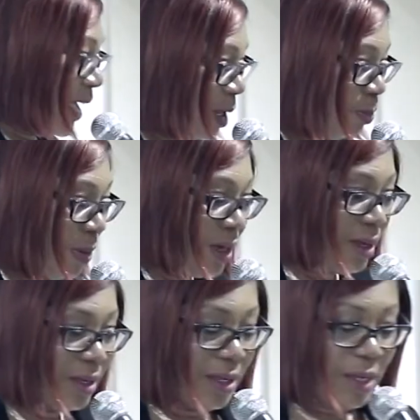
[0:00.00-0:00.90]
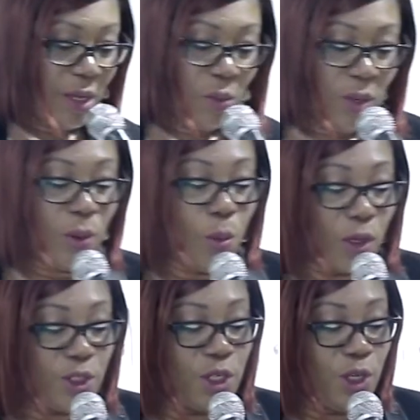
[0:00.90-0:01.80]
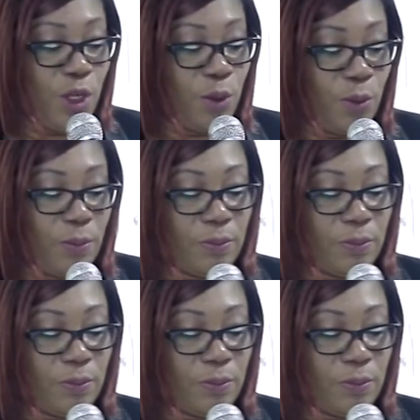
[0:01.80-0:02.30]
helper, will water you.